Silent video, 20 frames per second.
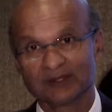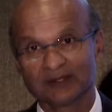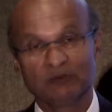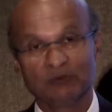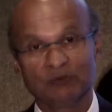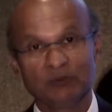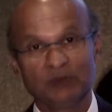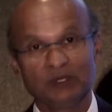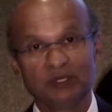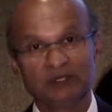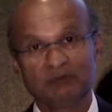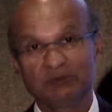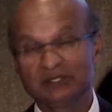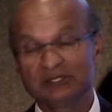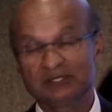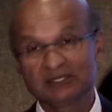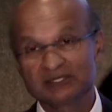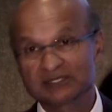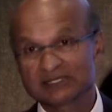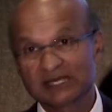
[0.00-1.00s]
We
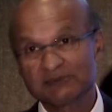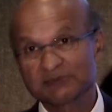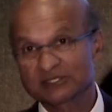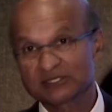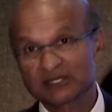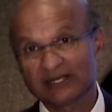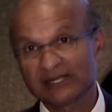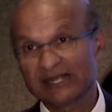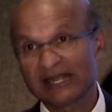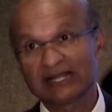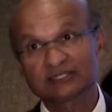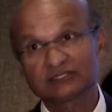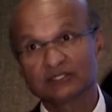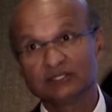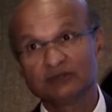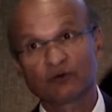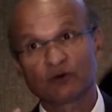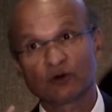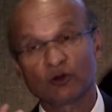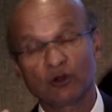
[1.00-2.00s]
did the same study
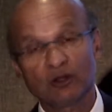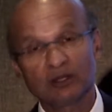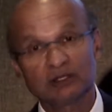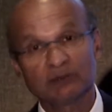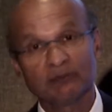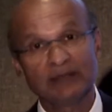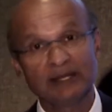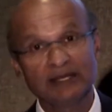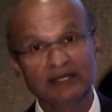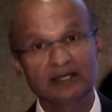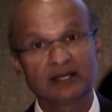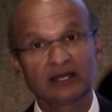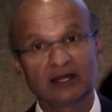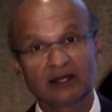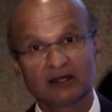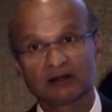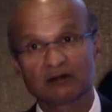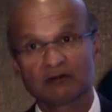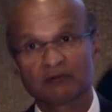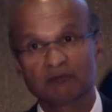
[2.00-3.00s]
actually for all the
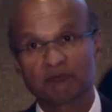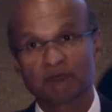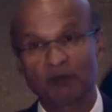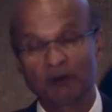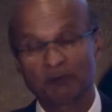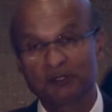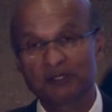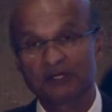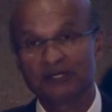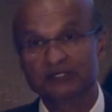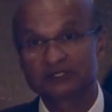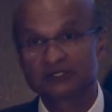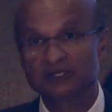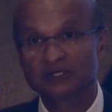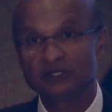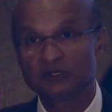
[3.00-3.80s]
Medicare population in